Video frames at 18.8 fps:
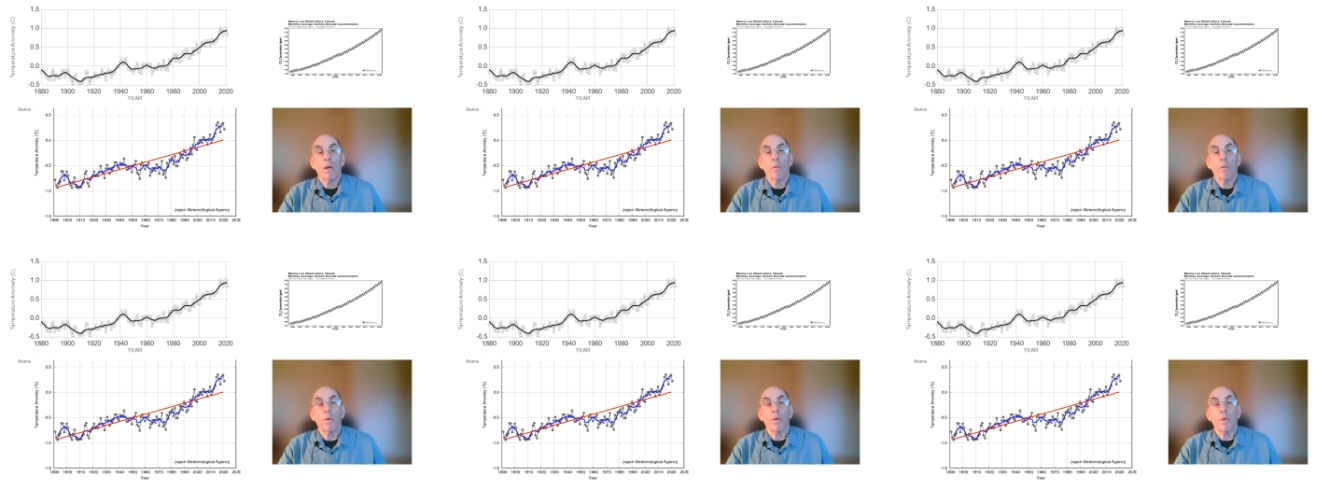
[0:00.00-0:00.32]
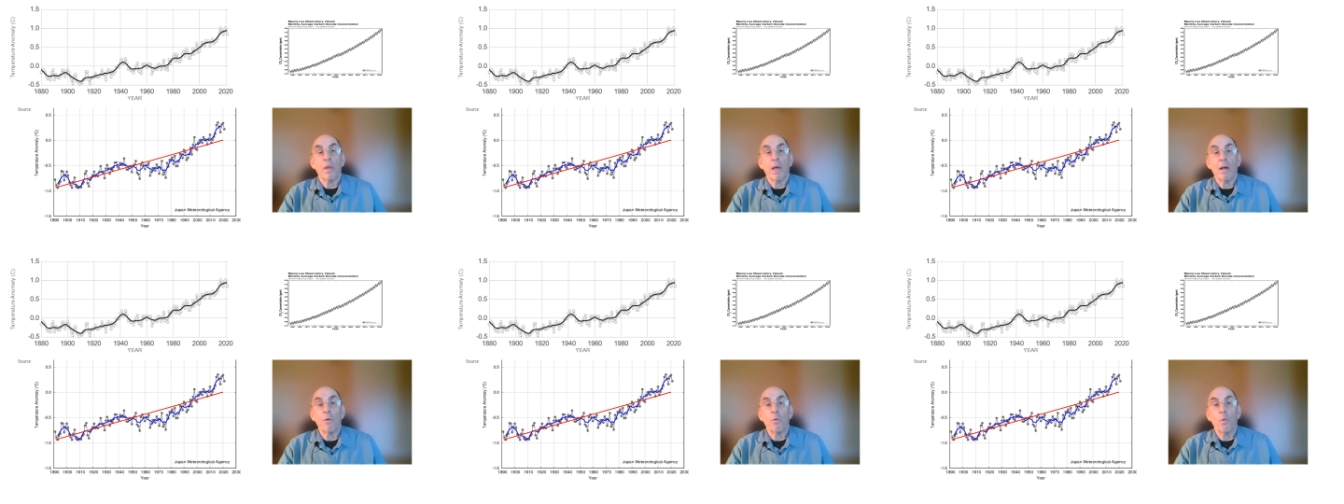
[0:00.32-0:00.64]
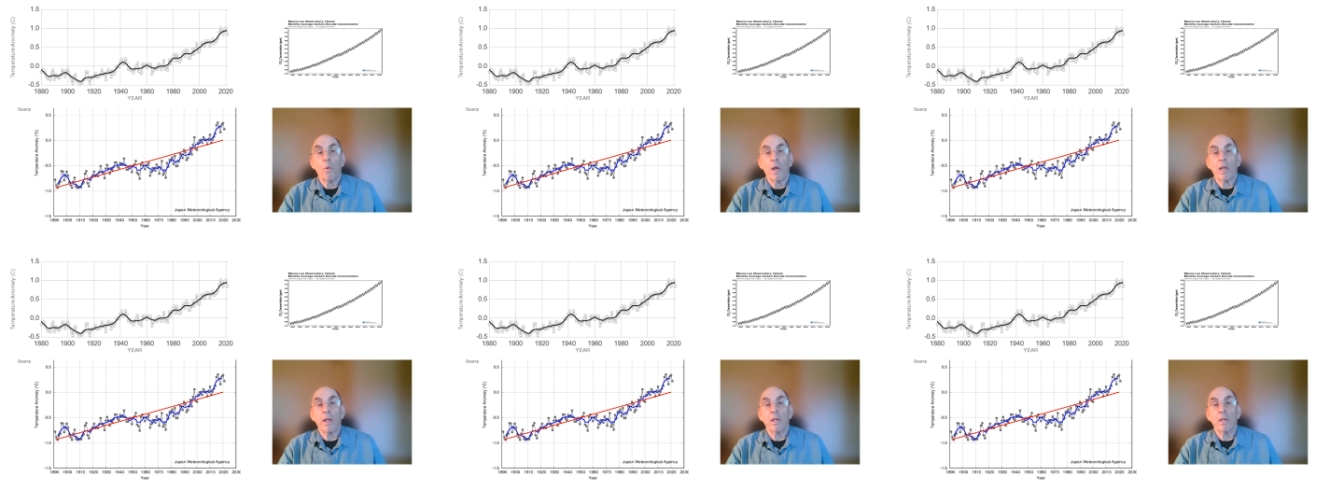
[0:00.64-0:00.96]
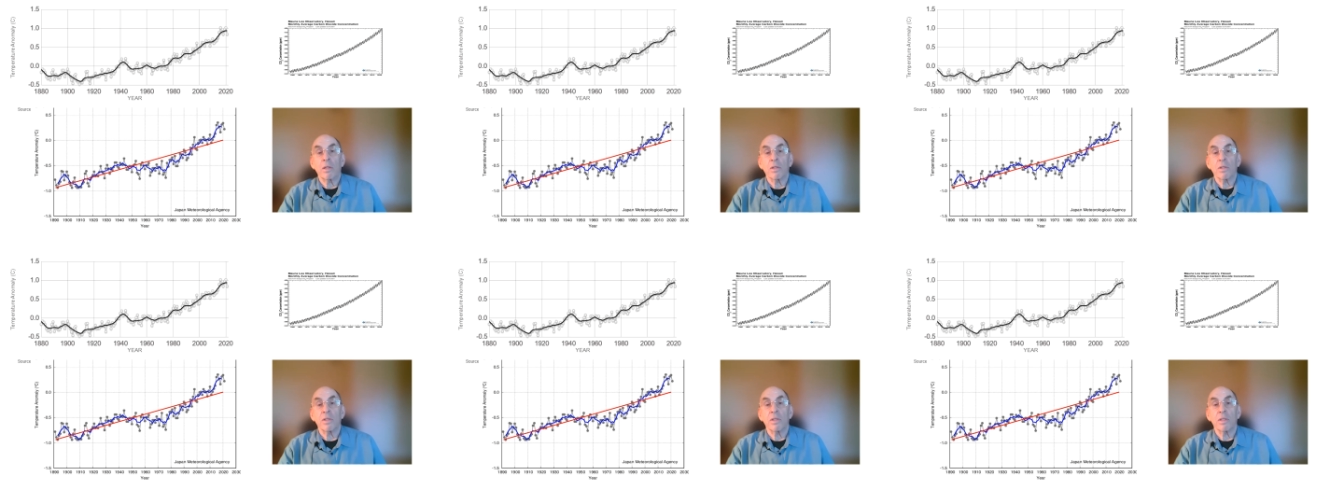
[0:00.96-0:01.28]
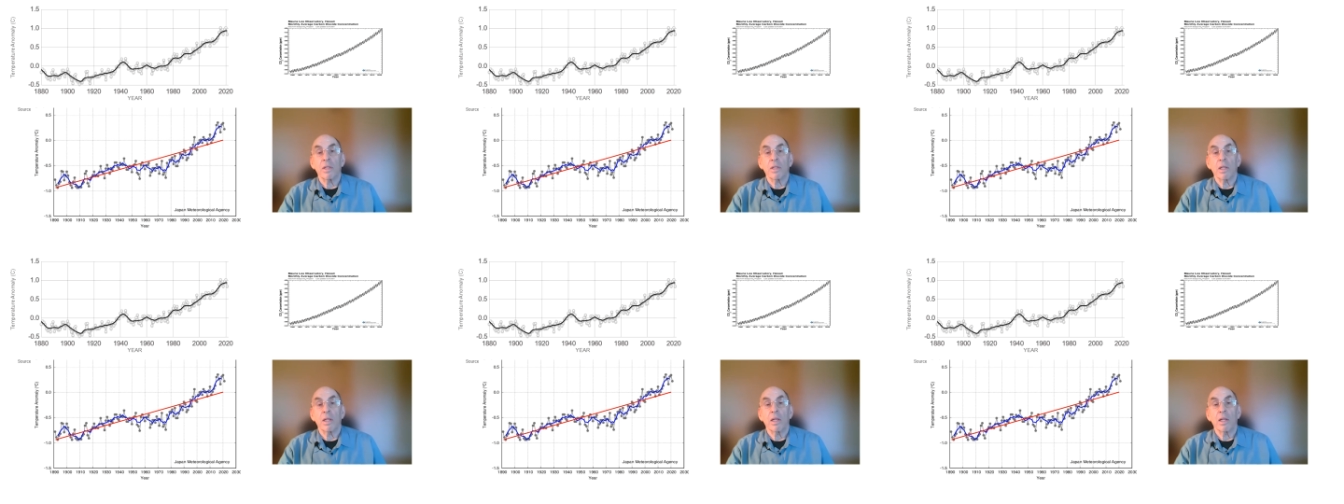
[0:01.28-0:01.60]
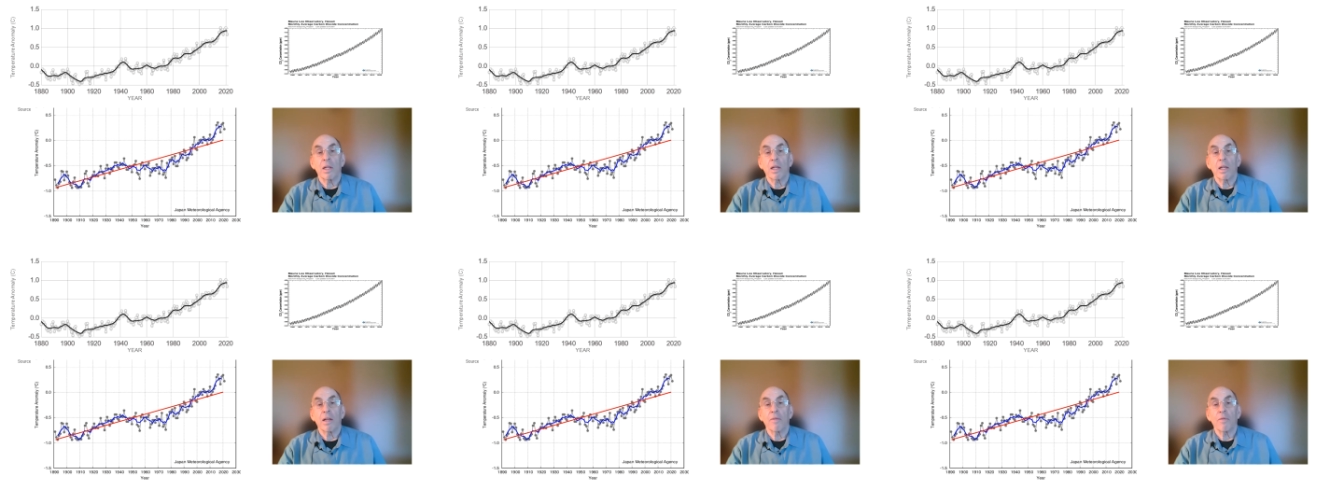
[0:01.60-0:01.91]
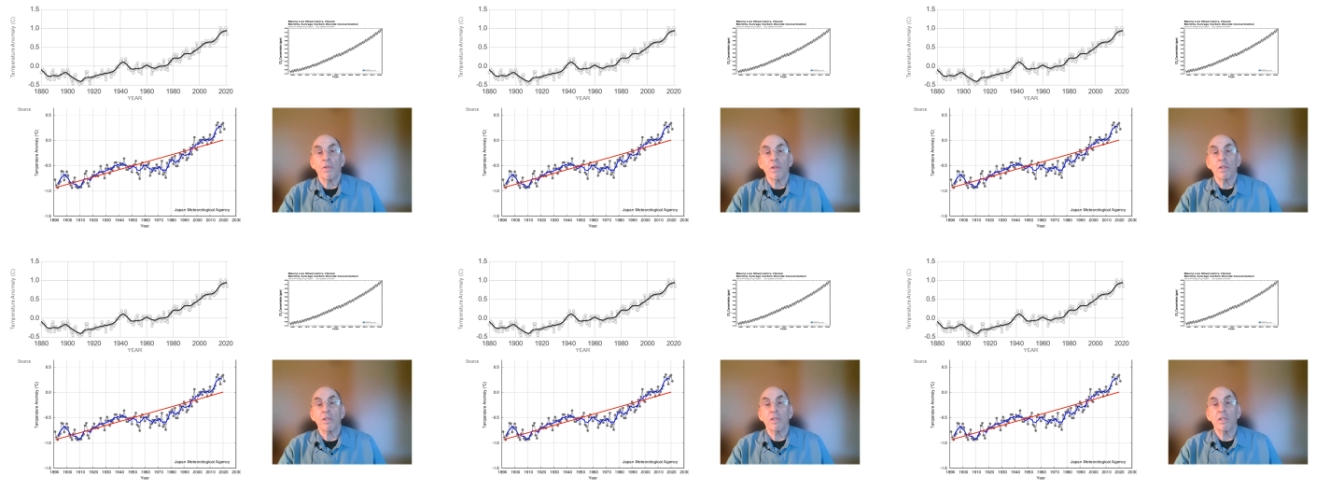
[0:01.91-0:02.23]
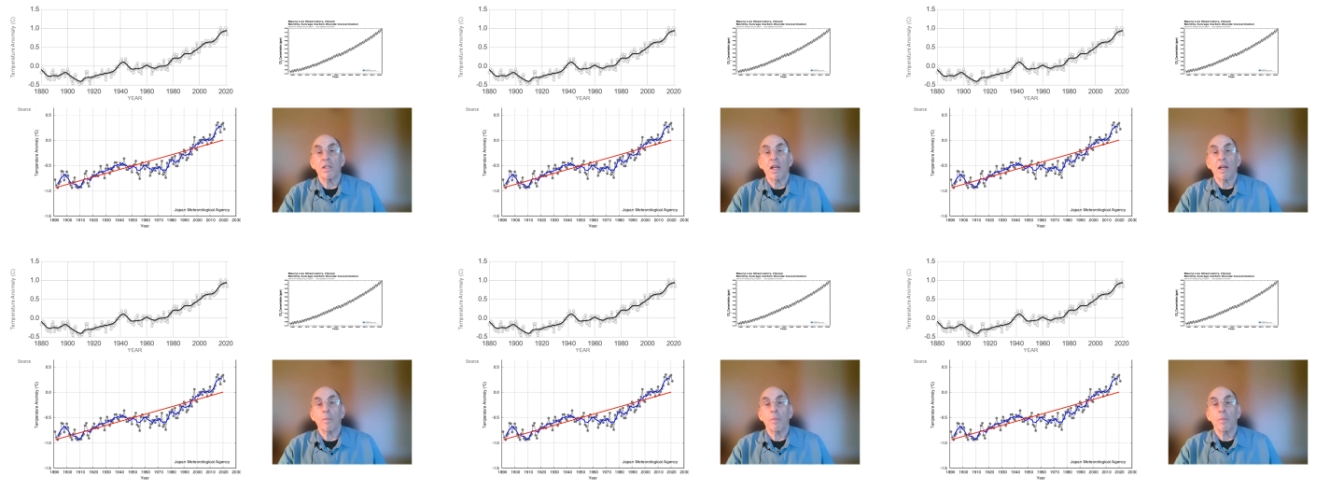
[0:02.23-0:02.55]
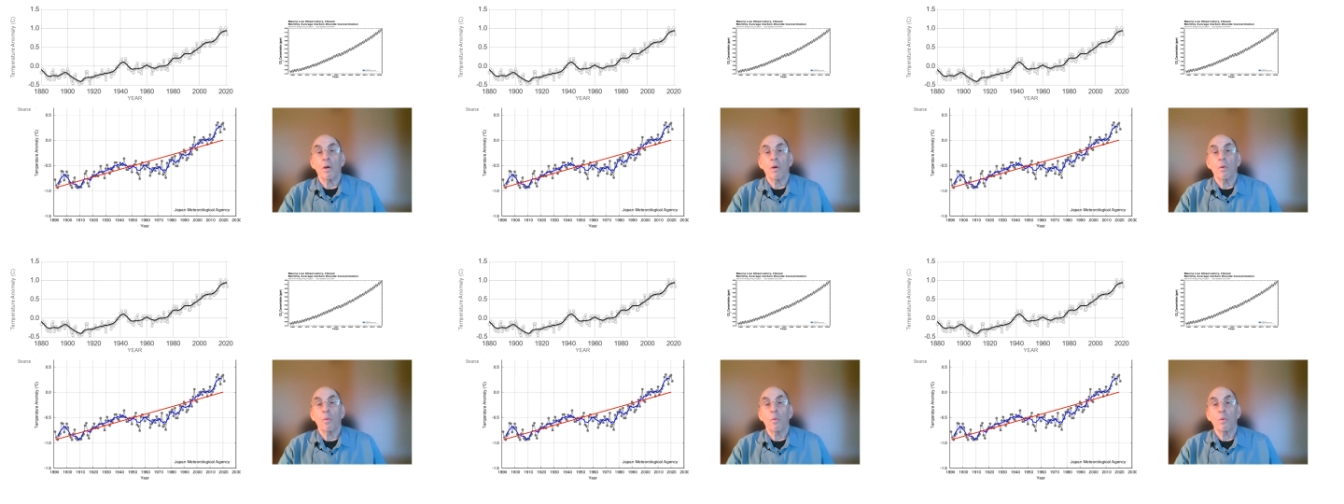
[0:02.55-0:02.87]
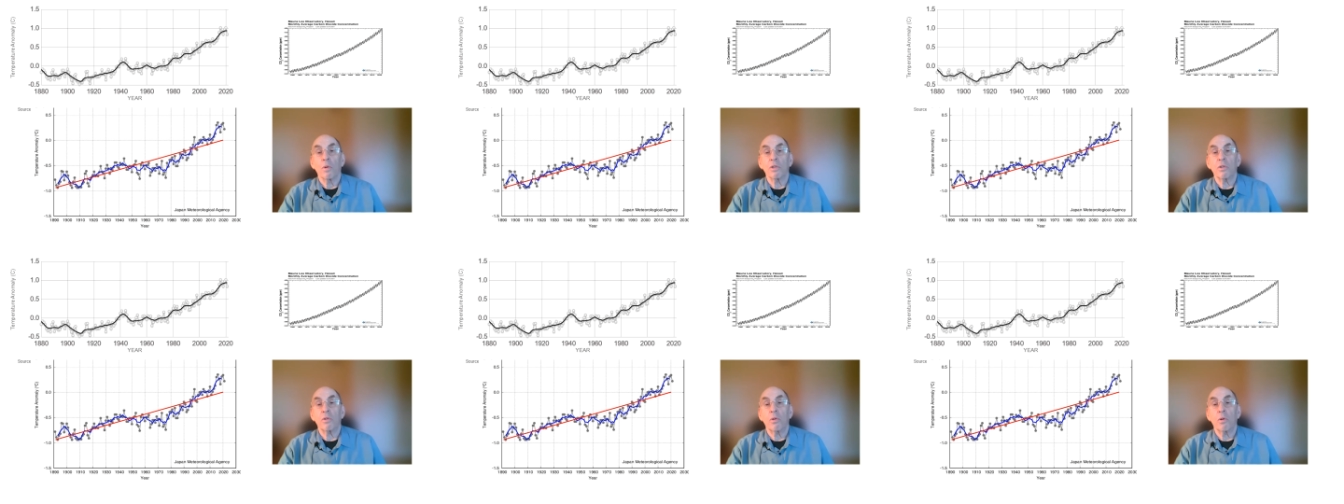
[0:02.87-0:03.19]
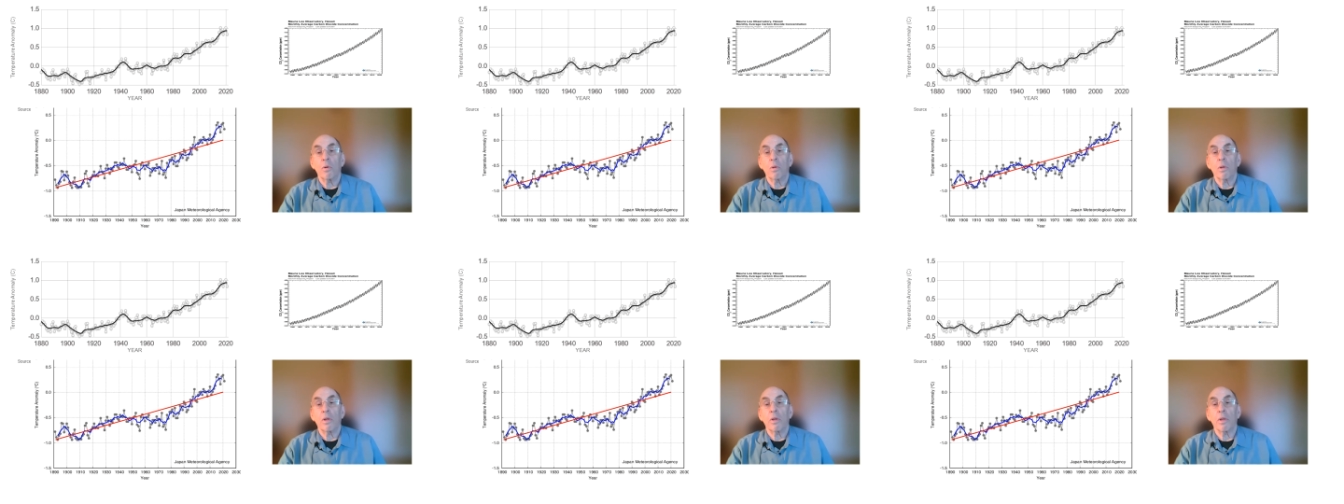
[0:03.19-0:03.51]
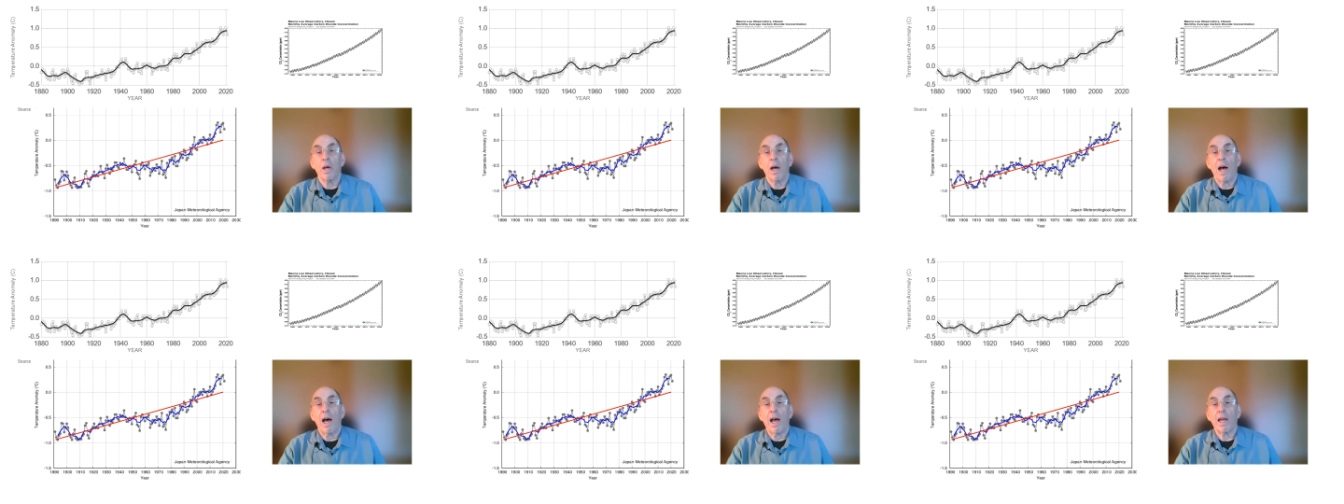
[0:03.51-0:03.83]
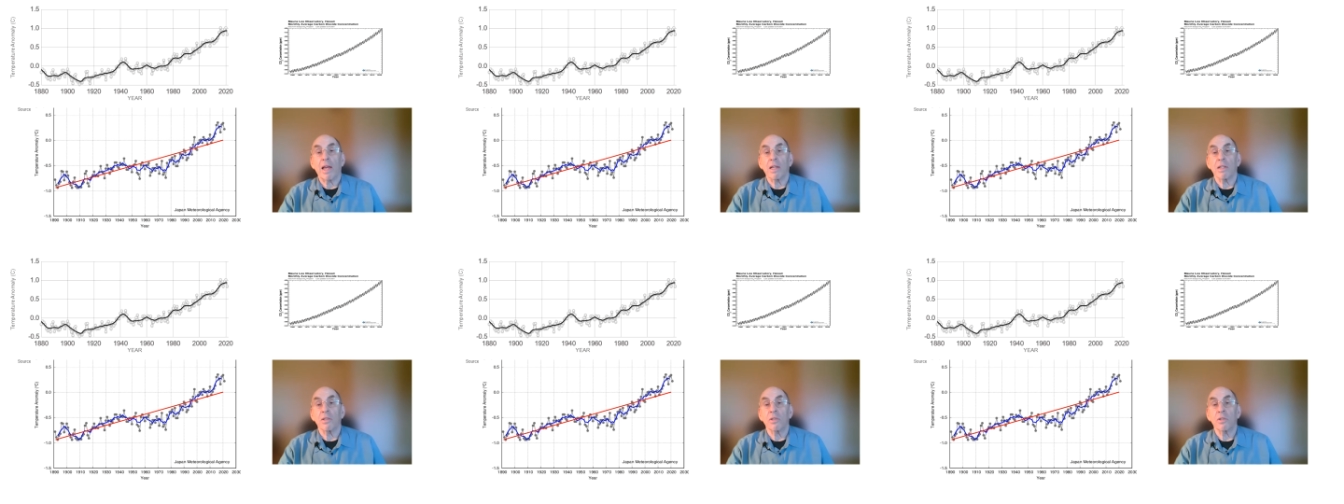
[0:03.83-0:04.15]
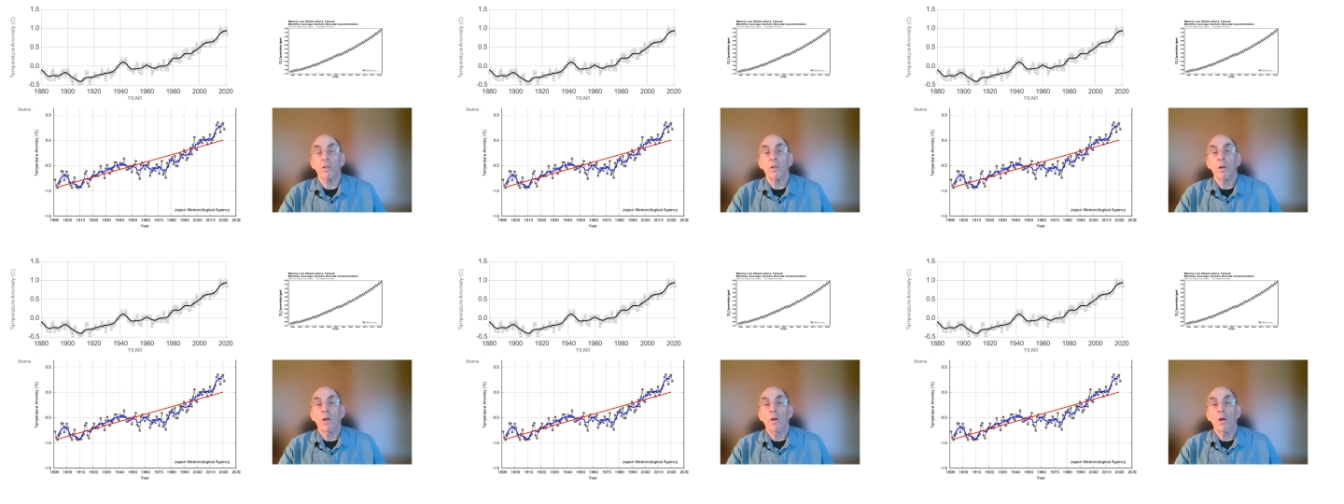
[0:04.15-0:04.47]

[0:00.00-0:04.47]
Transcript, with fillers: without waiting to see if this step was truly the highest